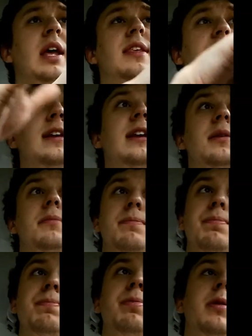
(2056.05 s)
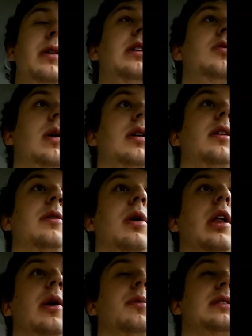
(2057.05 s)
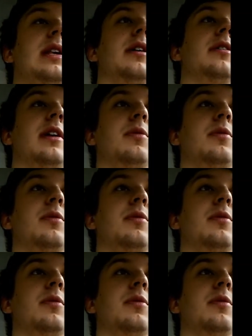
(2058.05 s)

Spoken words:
And they did it pretty quickly while I was there.